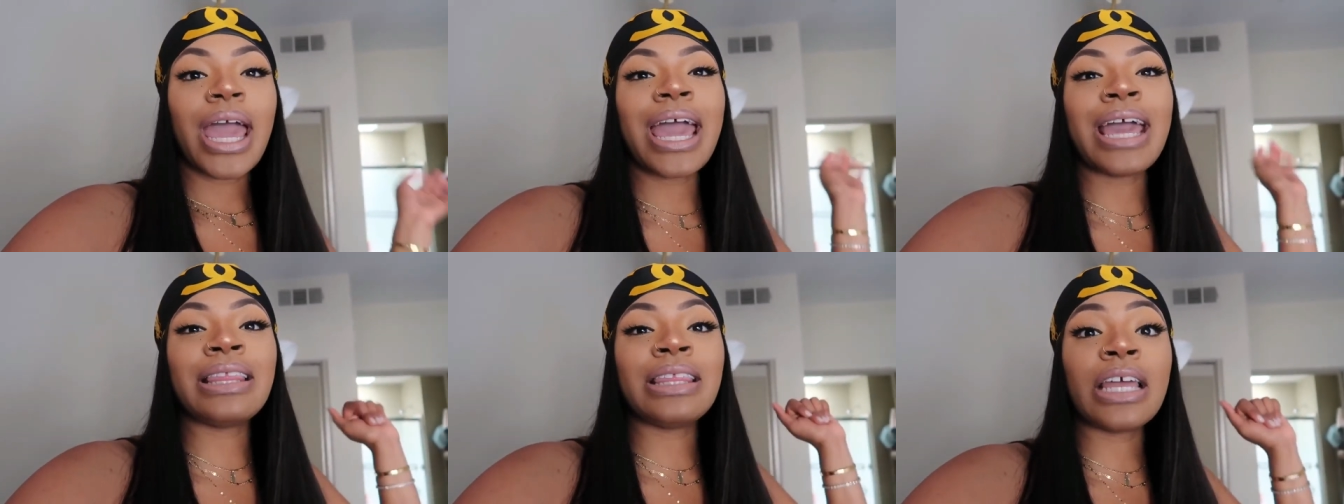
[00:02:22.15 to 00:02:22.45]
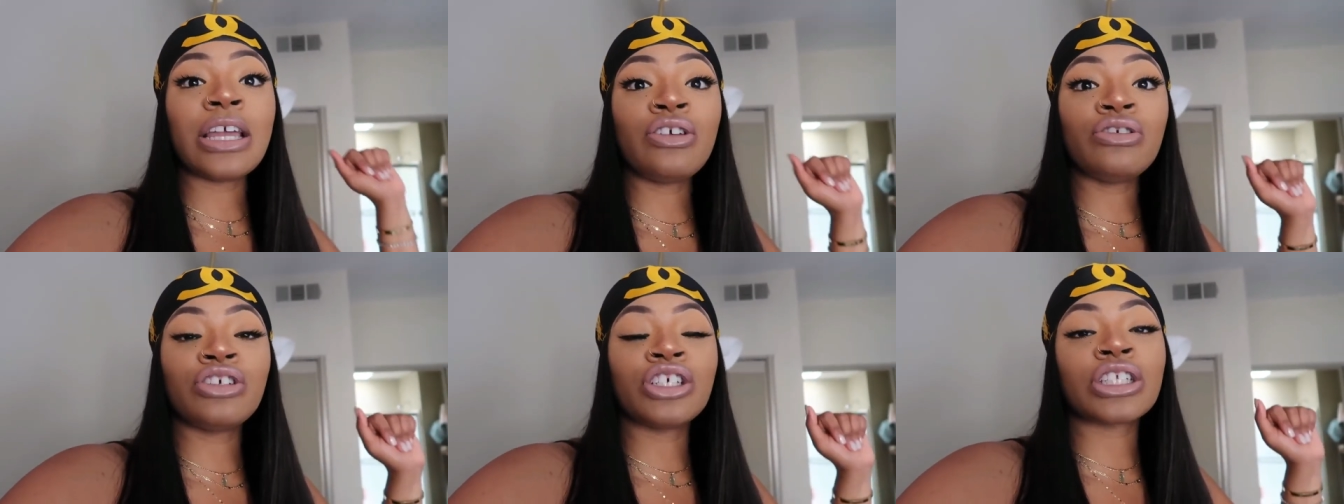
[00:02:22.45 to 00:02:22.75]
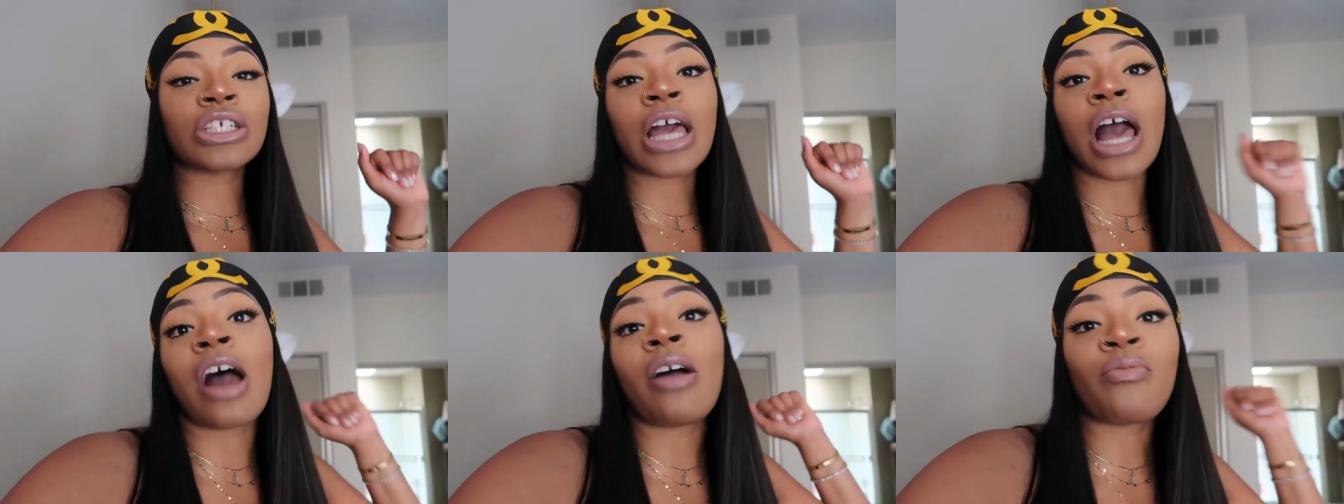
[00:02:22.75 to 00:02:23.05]
And then you
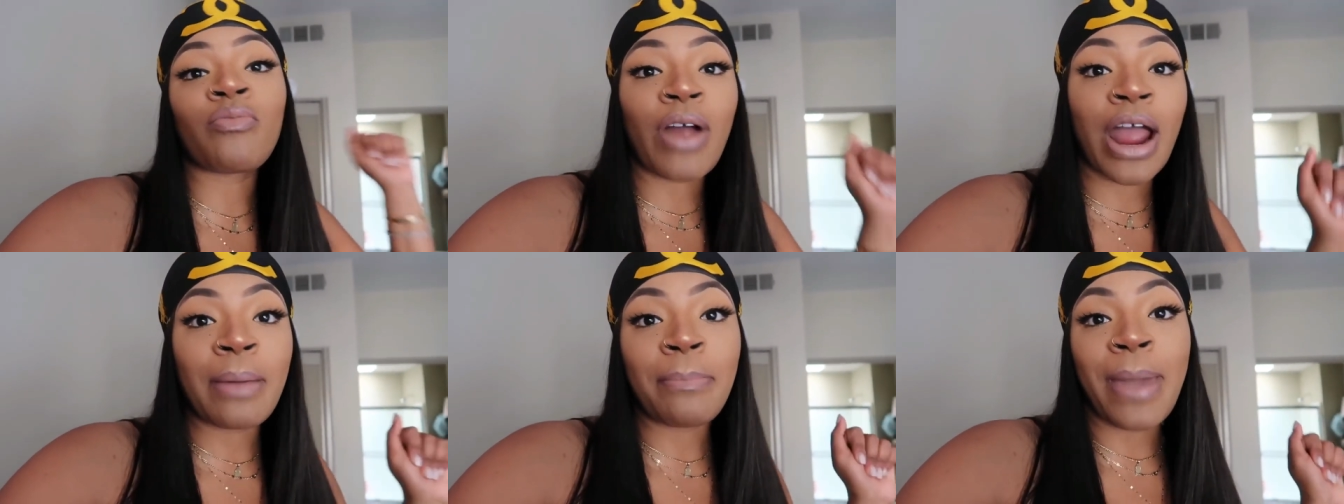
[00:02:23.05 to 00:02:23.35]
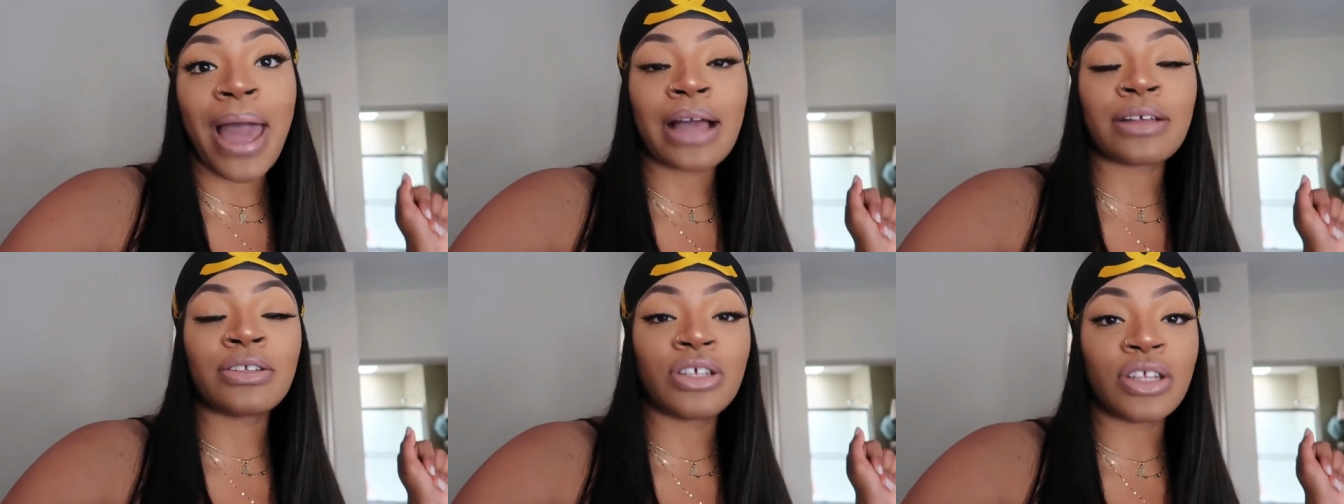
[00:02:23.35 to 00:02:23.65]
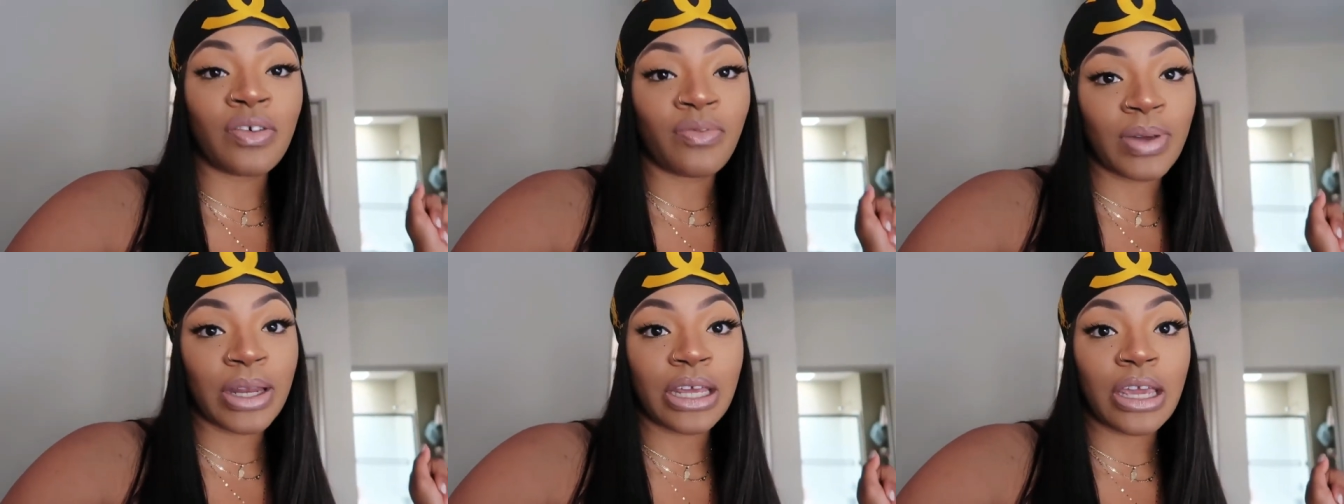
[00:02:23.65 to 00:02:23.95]
just come right back
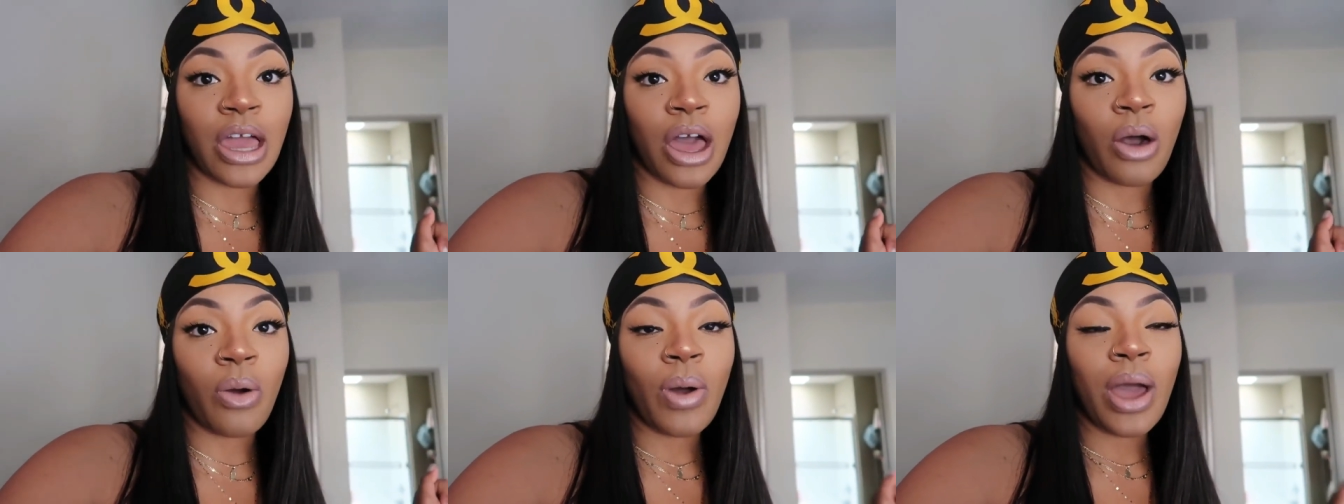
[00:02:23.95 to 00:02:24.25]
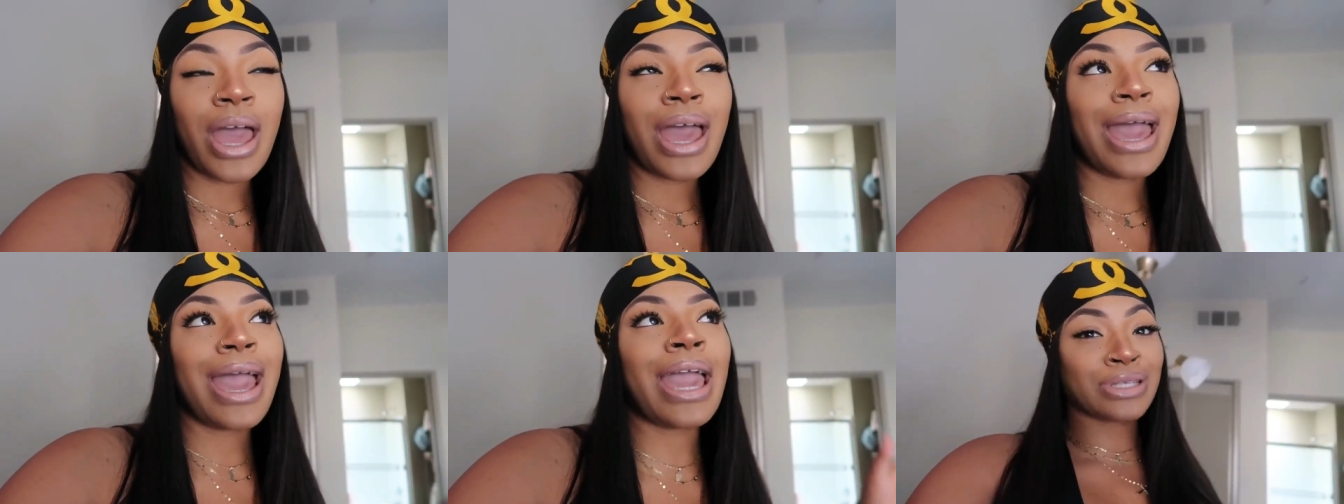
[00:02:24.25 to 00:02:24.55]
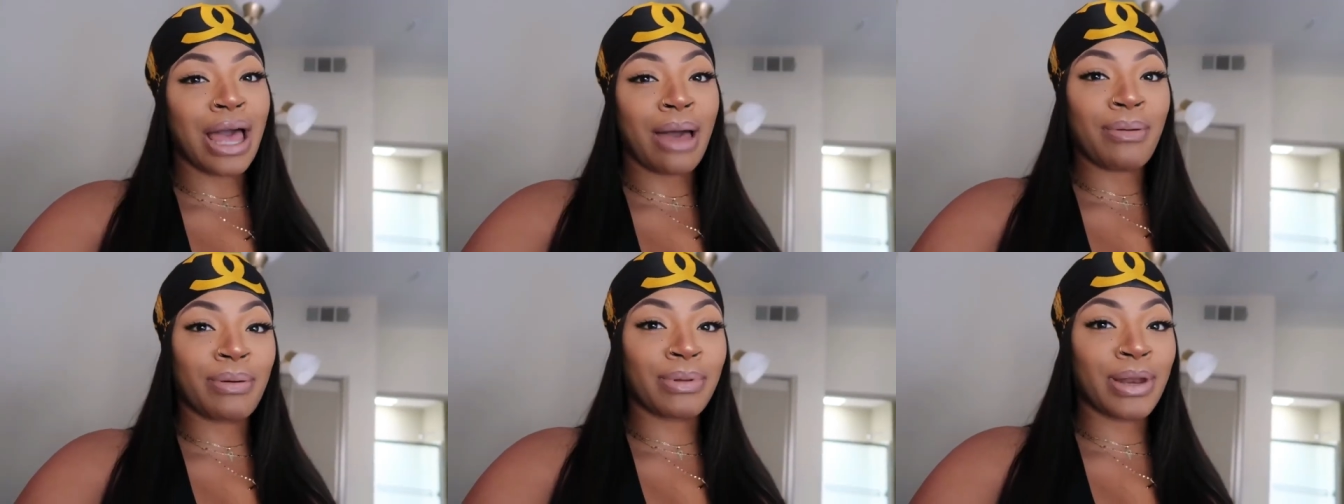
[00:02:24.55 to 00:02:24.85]
to the video
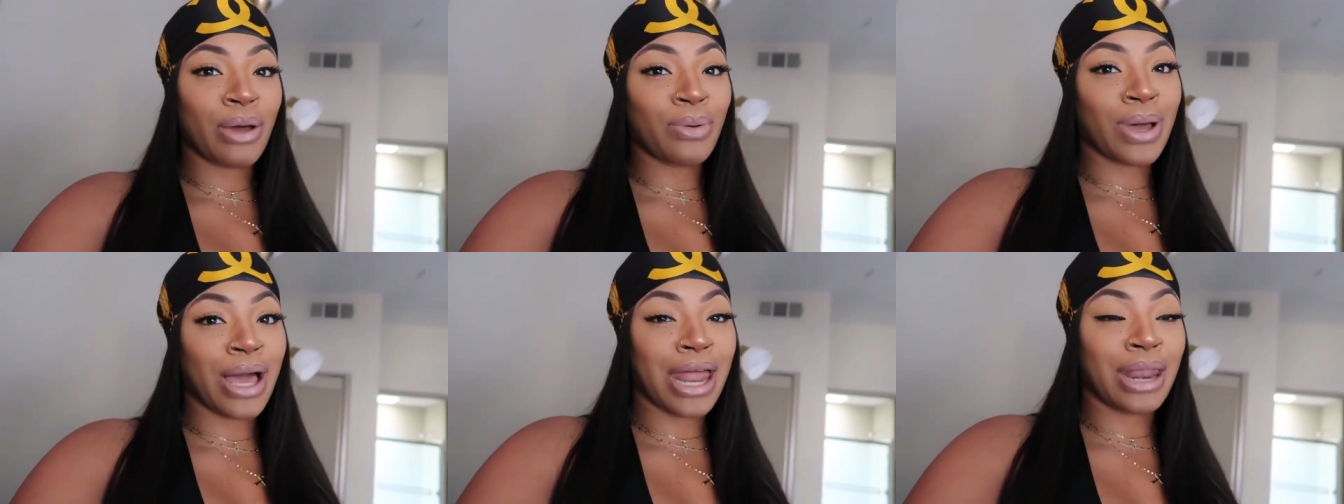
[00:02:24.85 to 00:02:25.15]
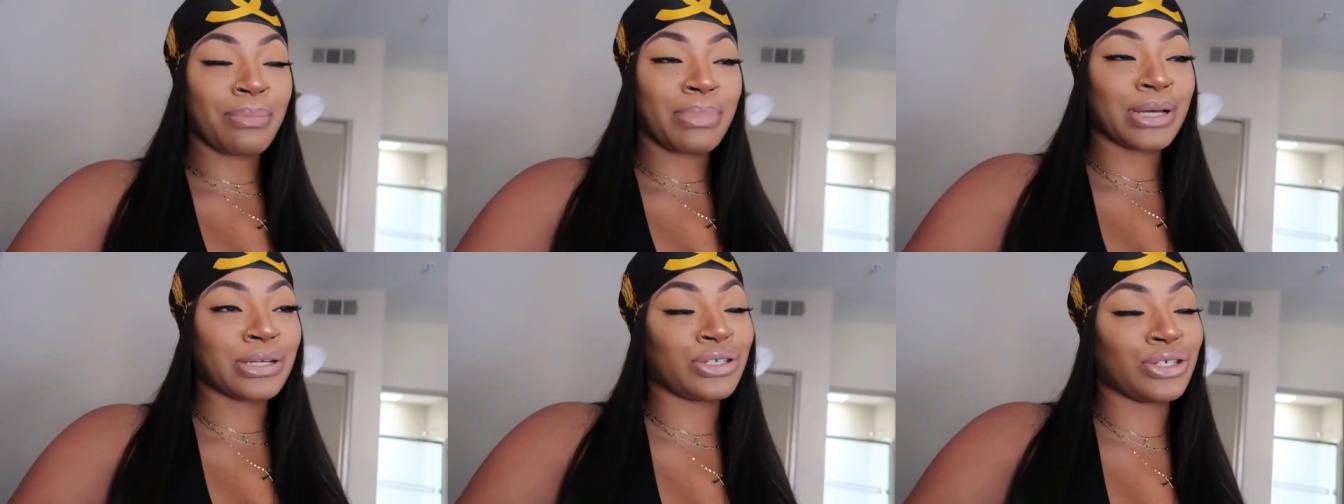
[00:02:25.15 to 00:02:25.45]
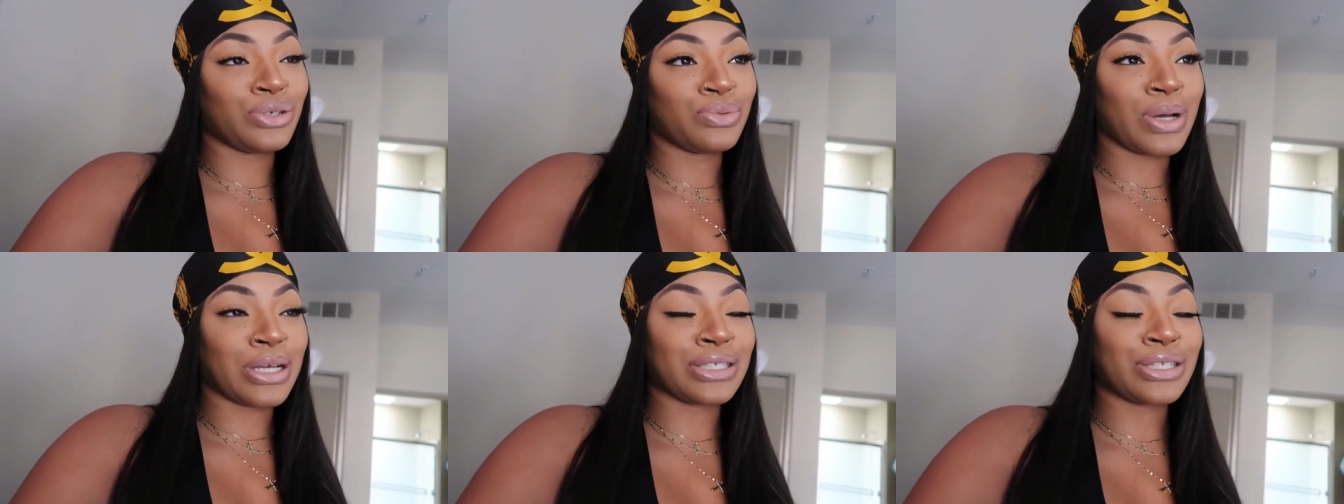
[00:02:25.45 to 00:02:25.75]
and comment below what kind of
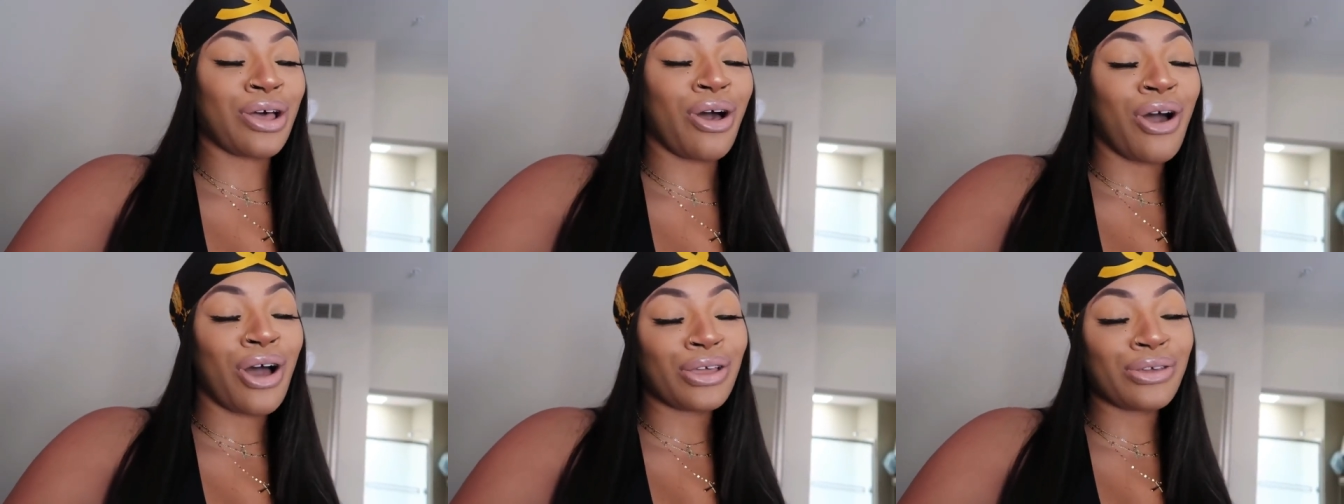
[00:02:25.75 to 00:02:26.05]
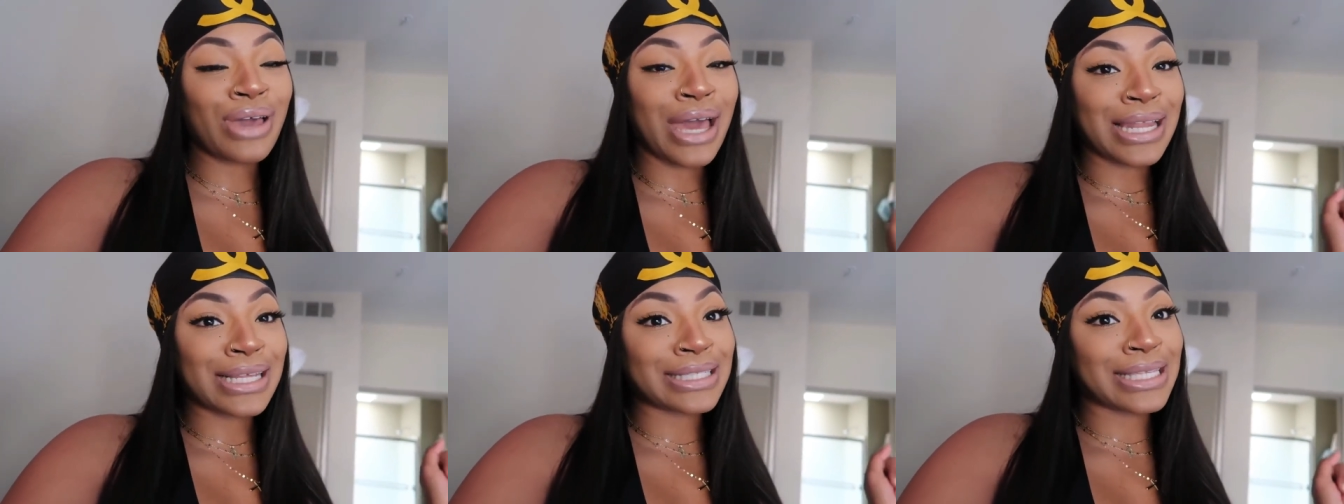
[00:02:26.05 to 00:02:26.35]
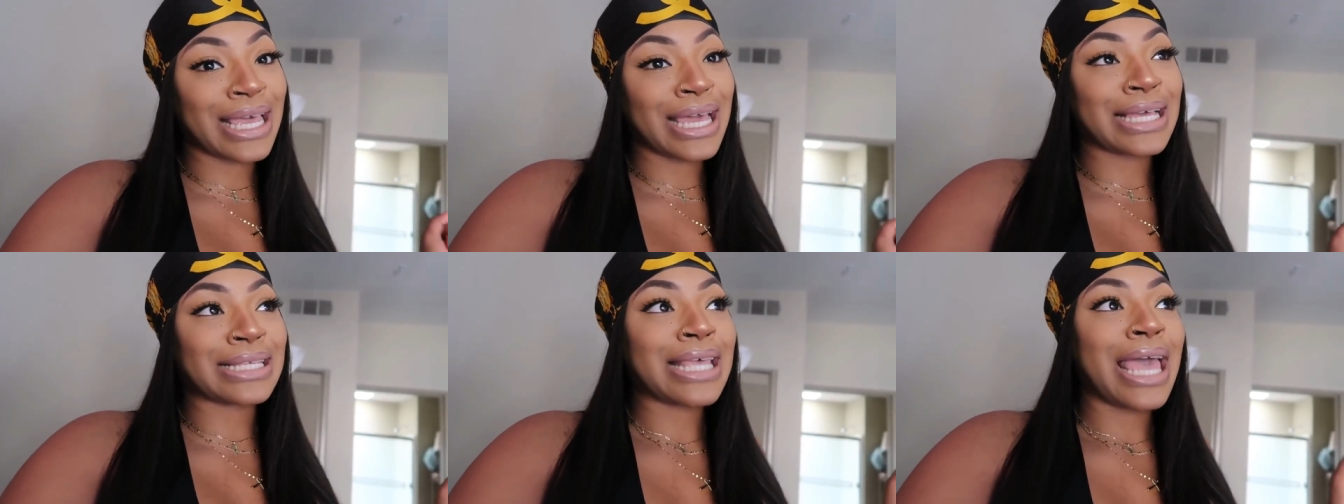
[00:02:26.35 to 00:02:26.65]
bundles you want. So all you got to
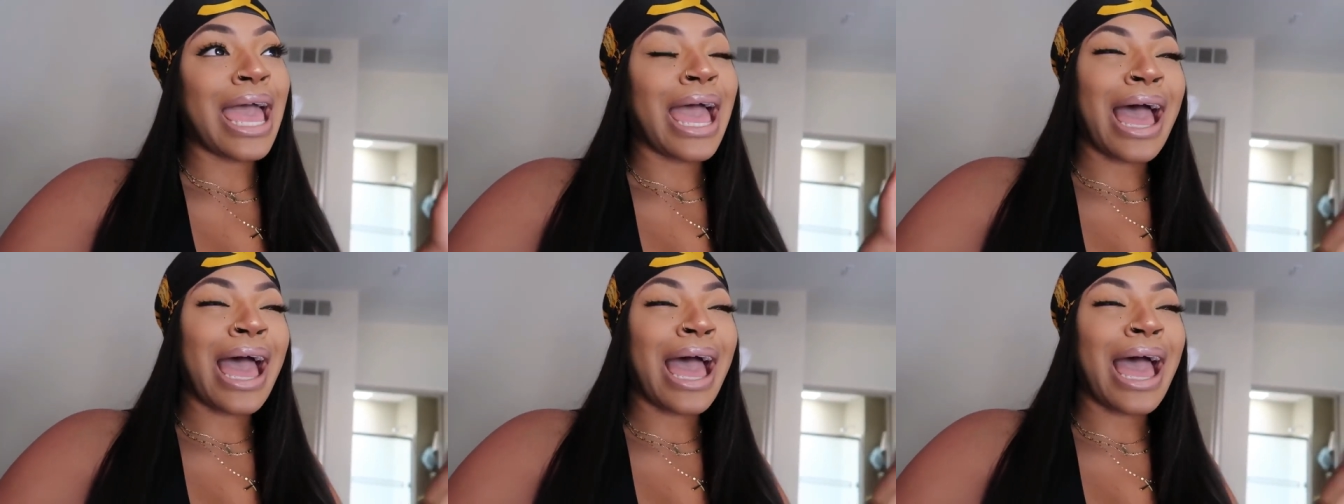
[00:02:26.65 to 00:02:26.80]
say is,